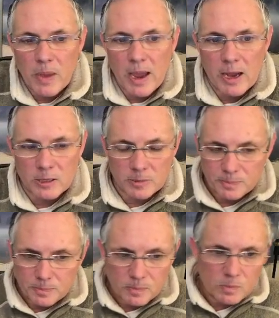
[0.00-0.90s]
as
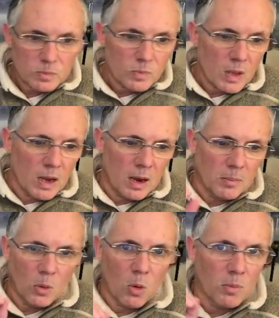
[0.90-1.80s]
uh,
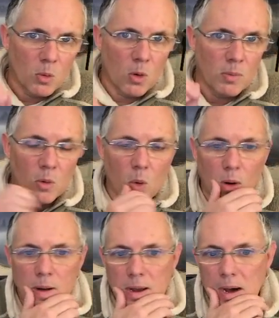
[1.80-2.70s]
more and more and
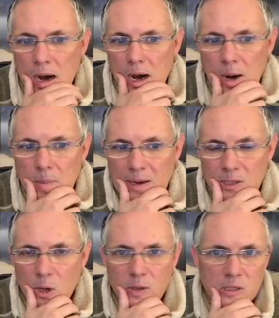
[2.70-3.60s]
more. Um, I
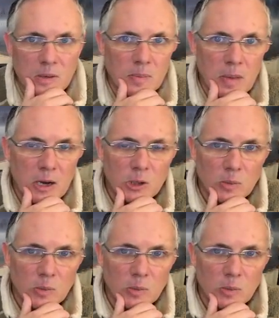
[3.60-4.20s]
saw this in a major,